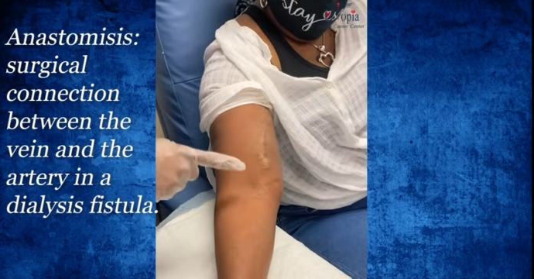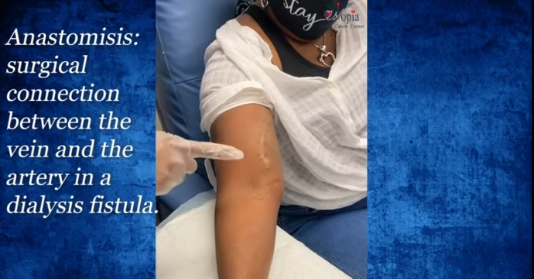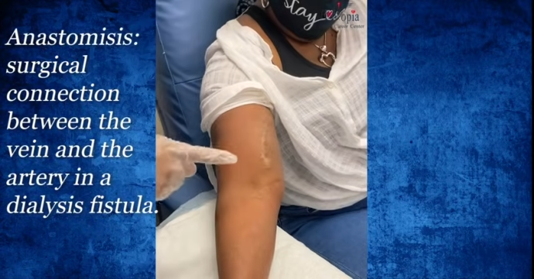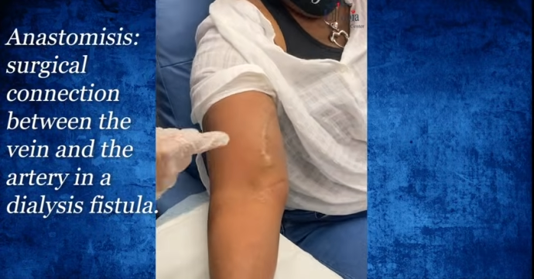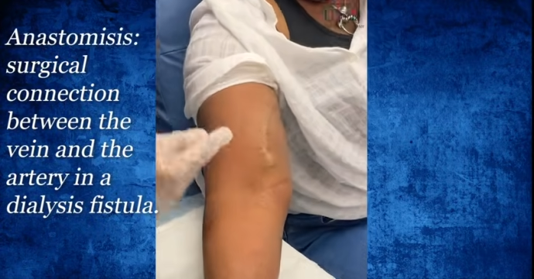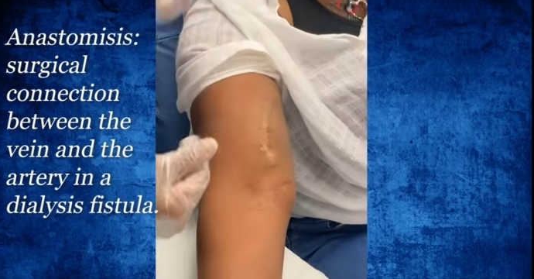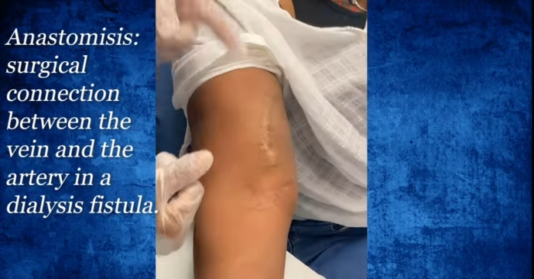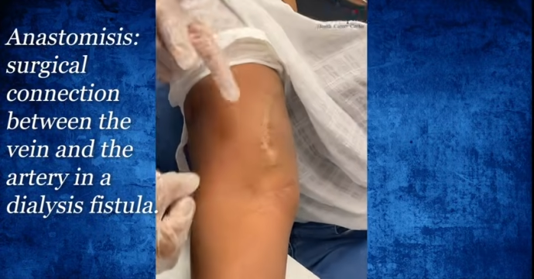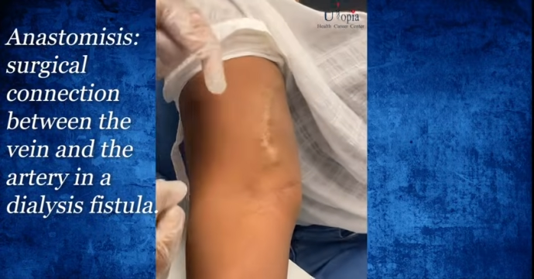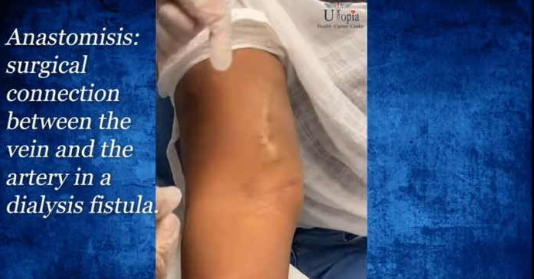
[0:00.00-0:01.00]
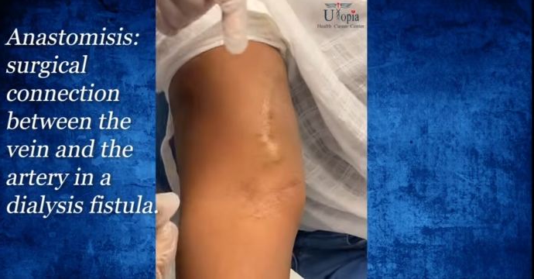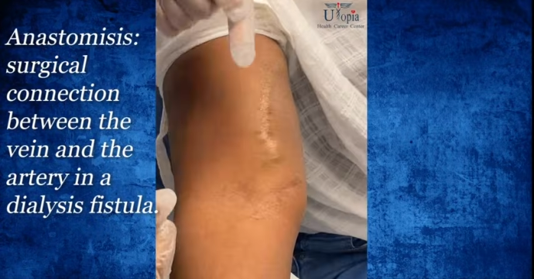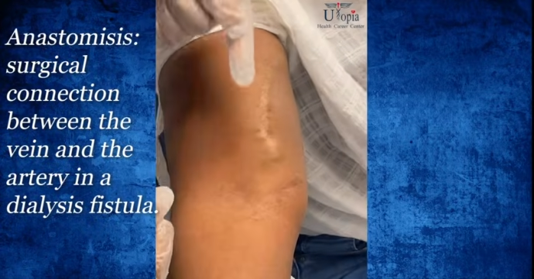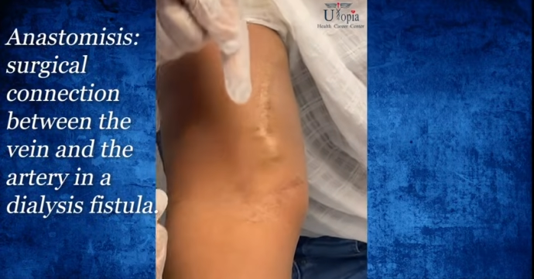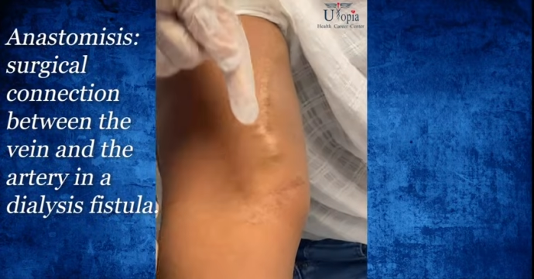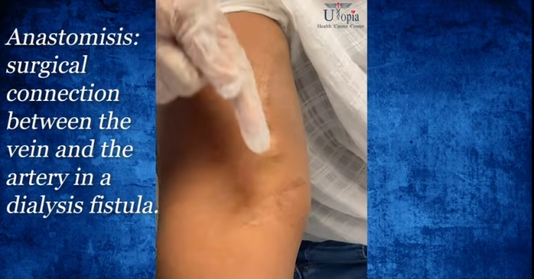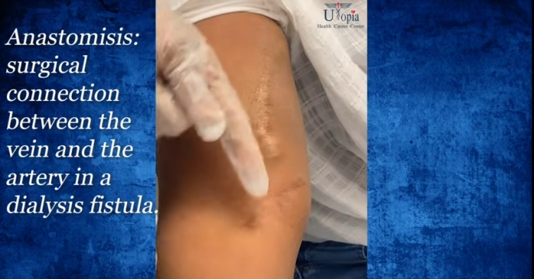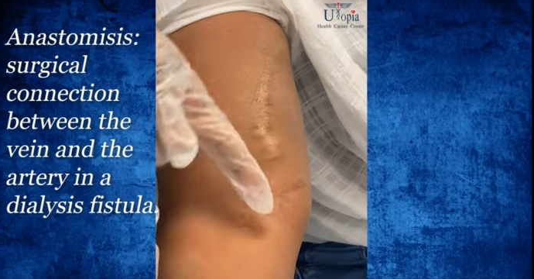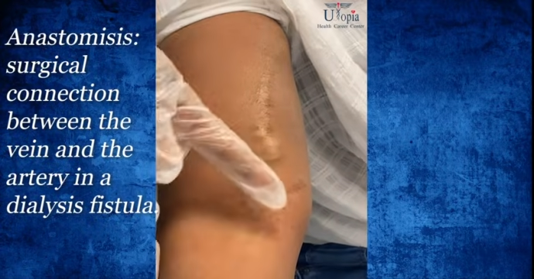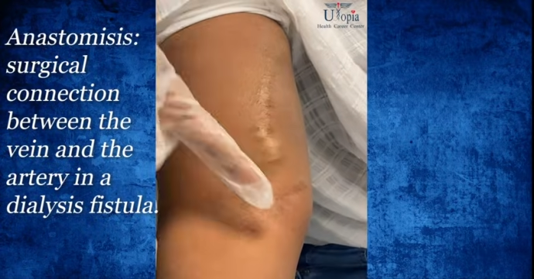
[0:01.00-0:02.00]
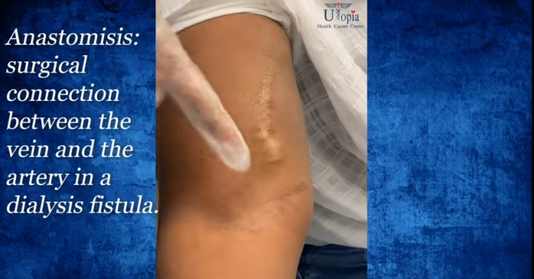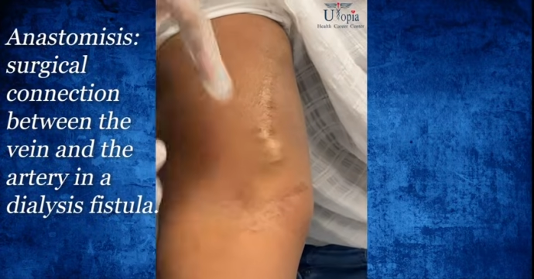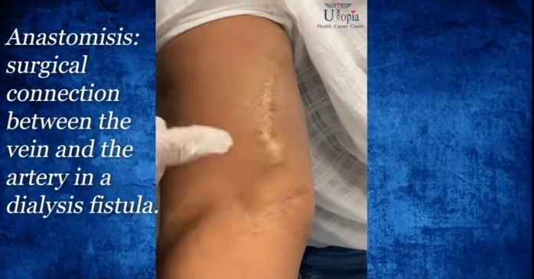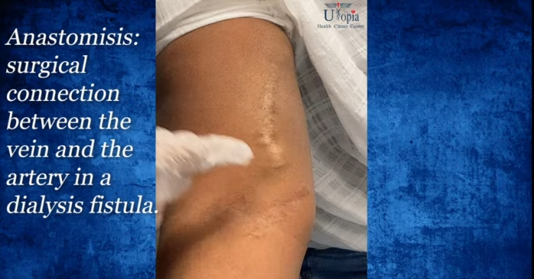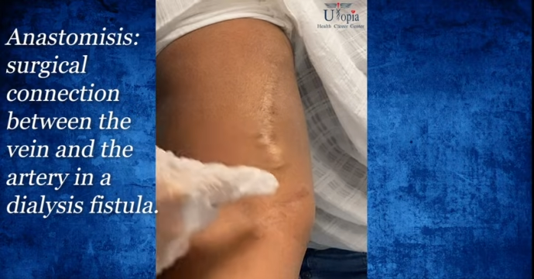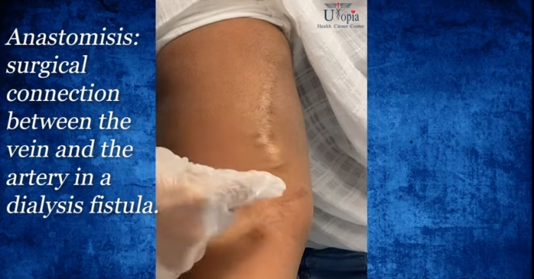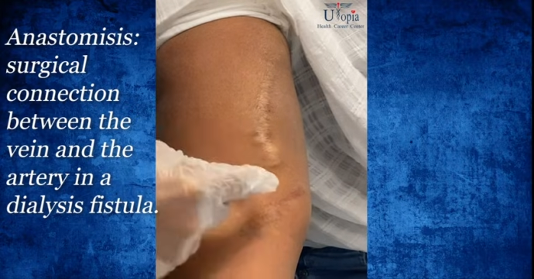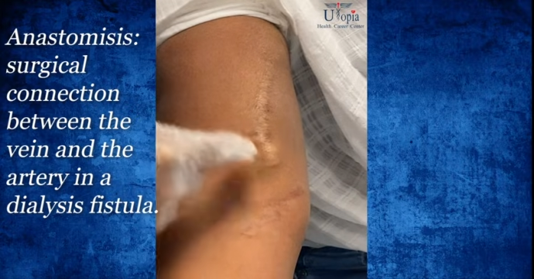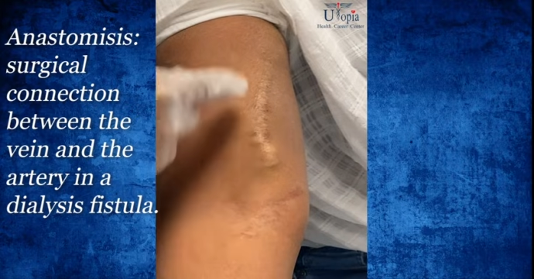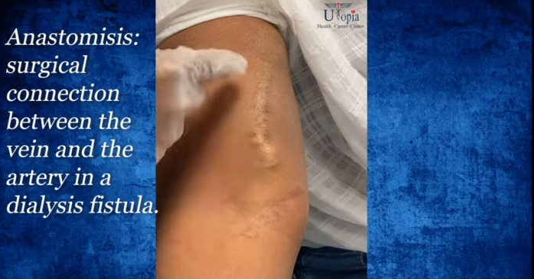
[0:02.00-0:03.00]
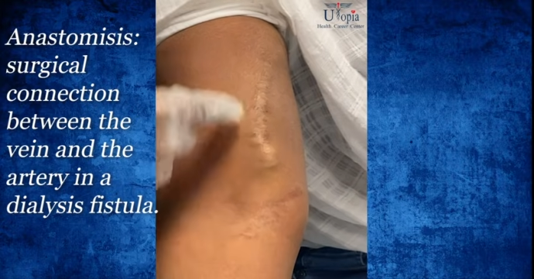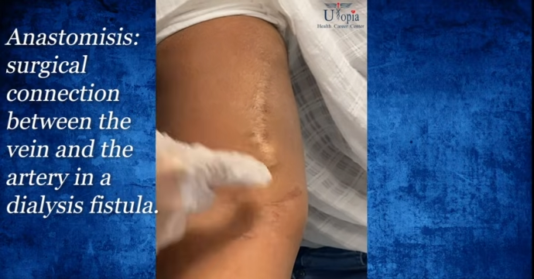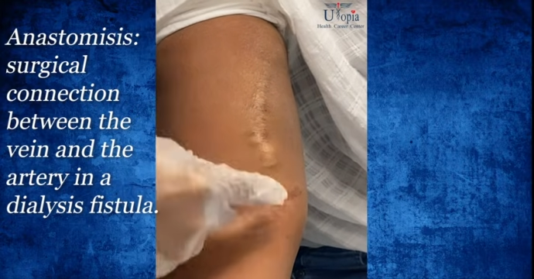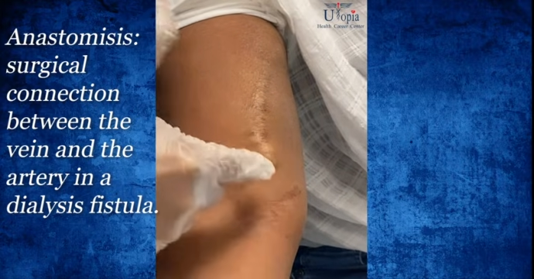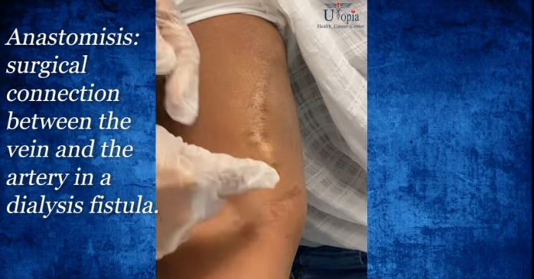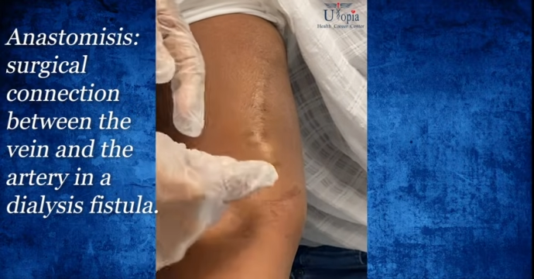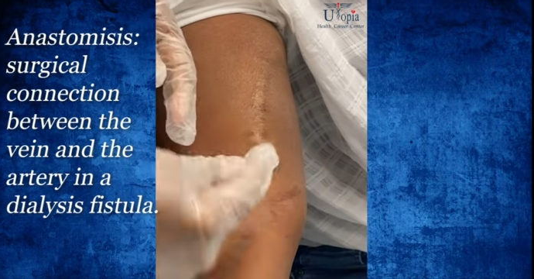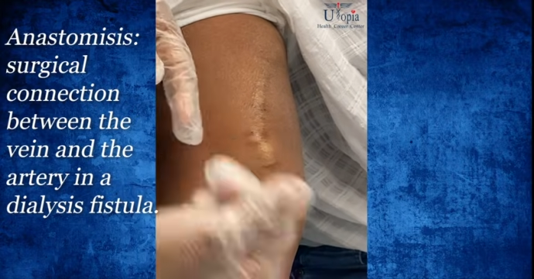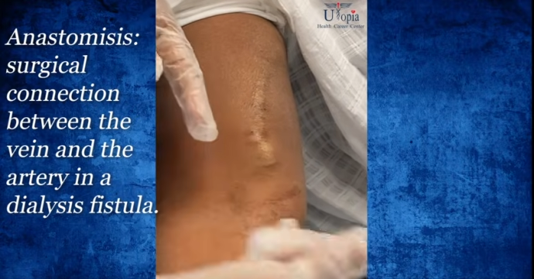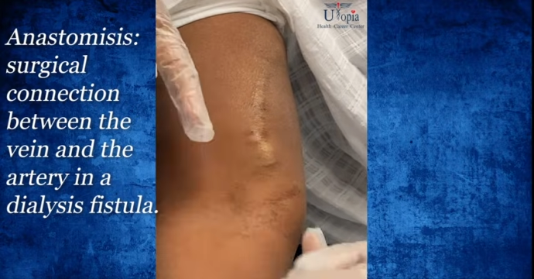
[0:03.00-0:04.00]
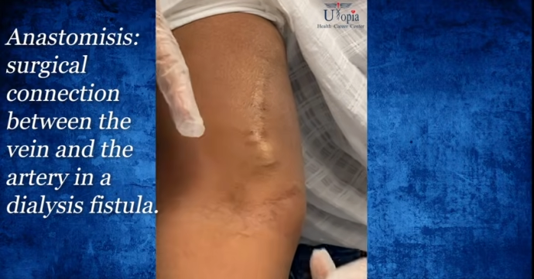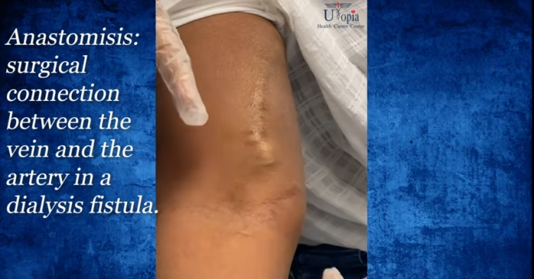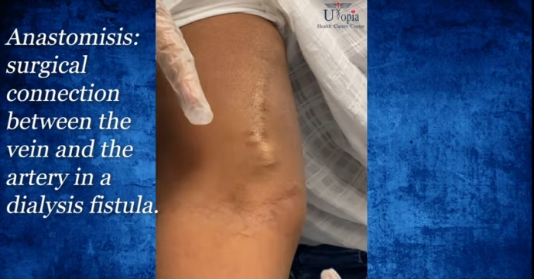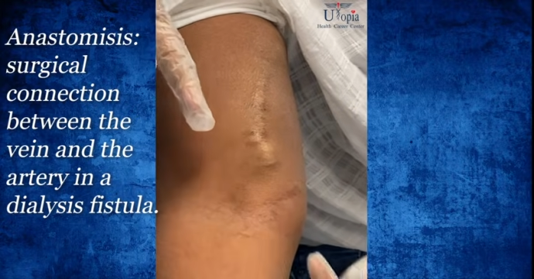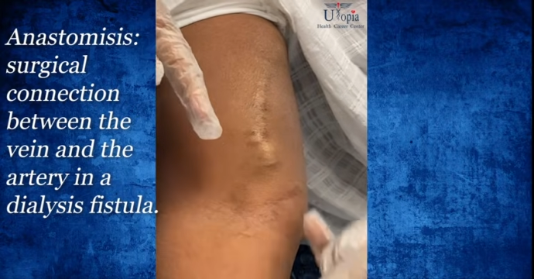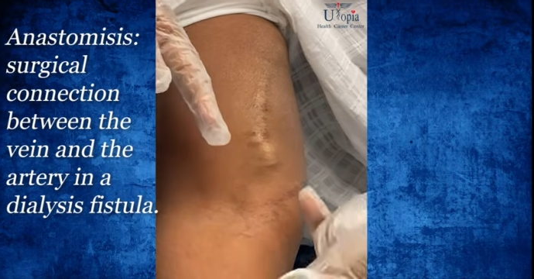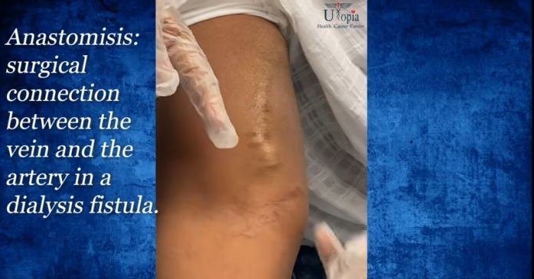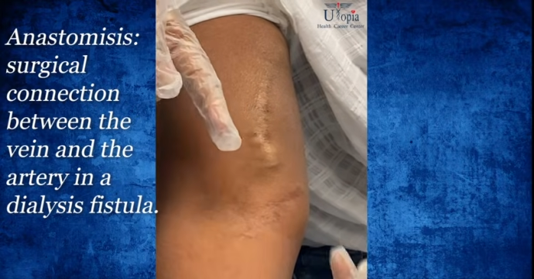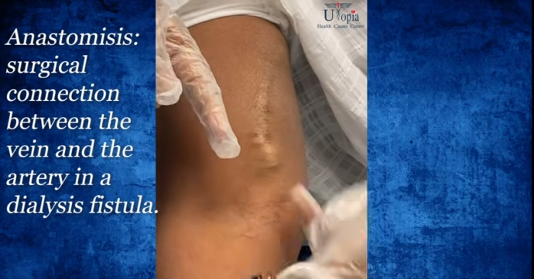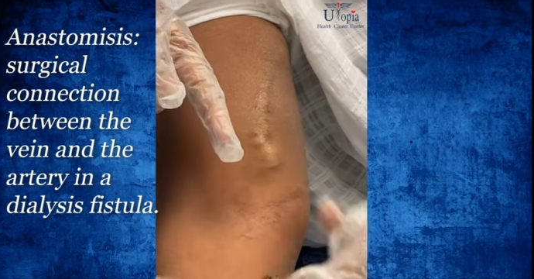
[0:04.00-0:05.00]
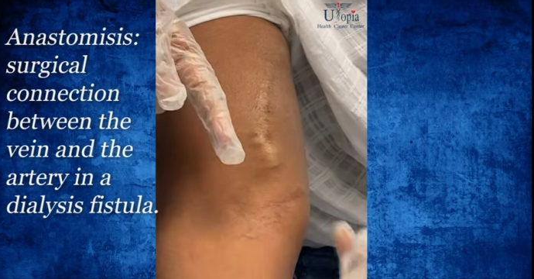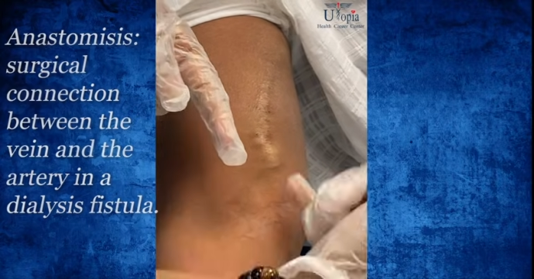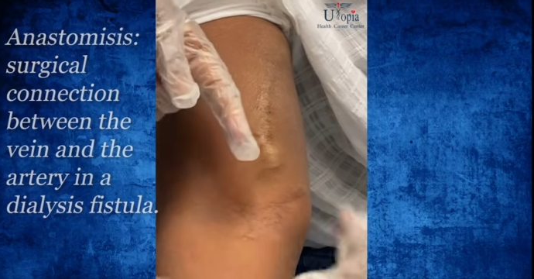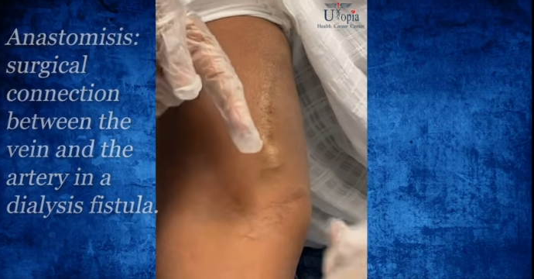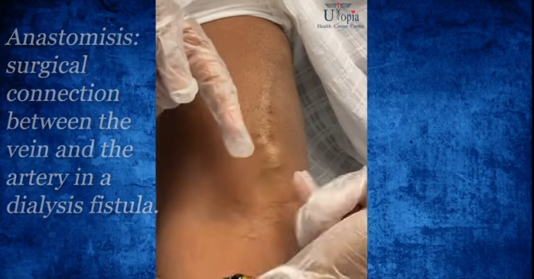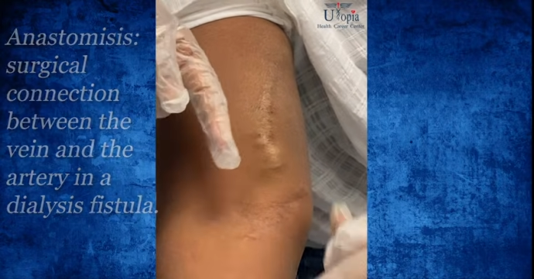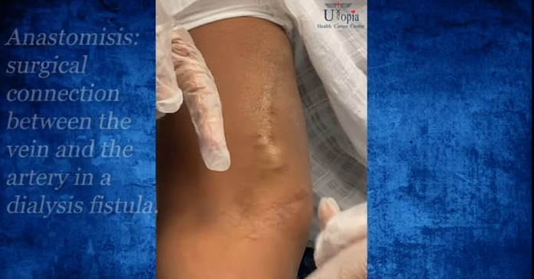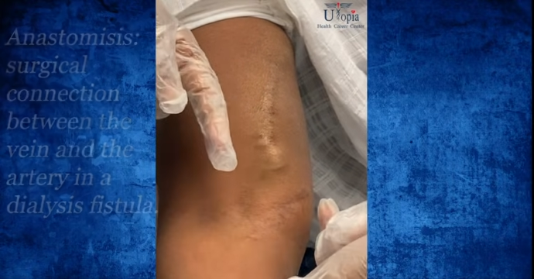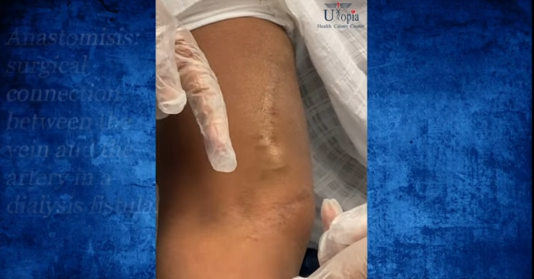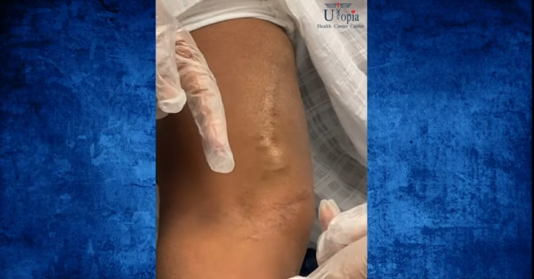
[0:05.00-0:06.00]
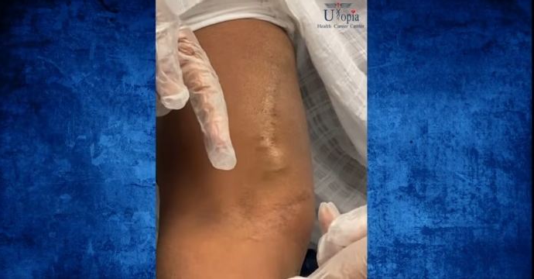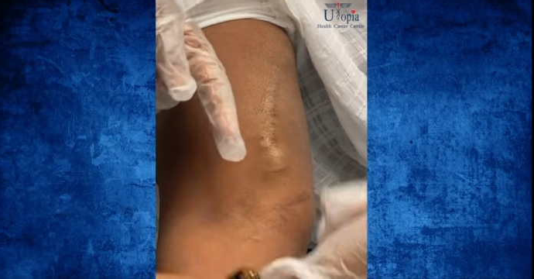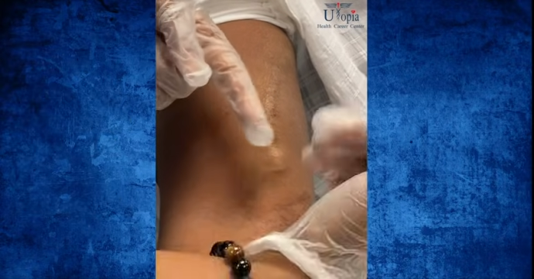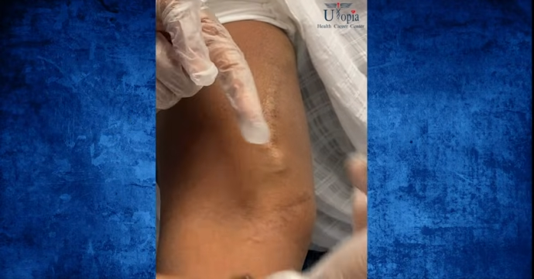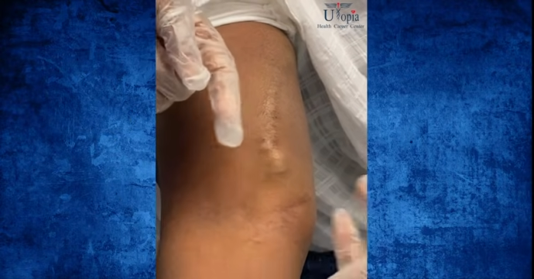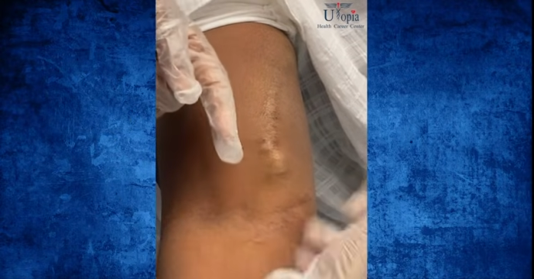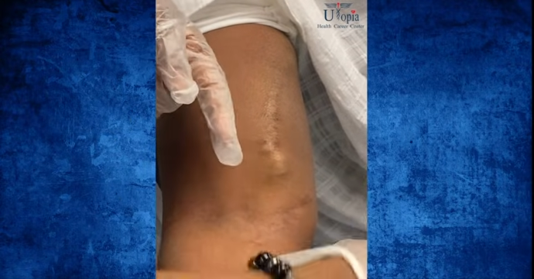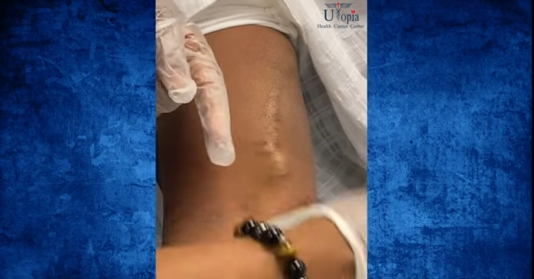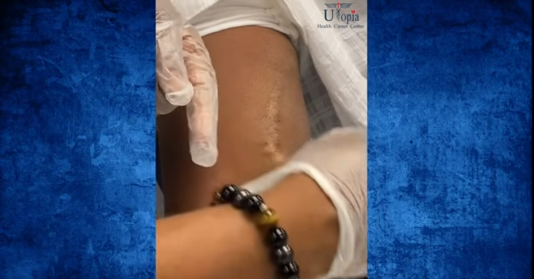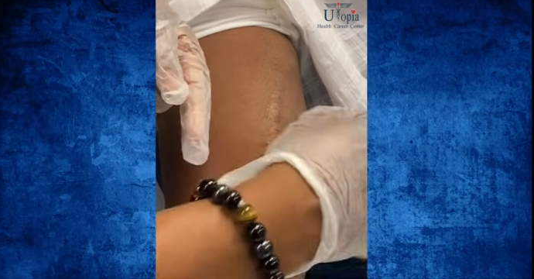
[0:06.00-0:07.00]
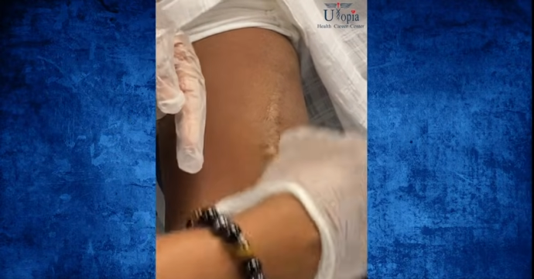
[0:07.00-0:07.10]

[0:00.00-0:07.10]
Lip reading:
Nobody's mouth can be seen.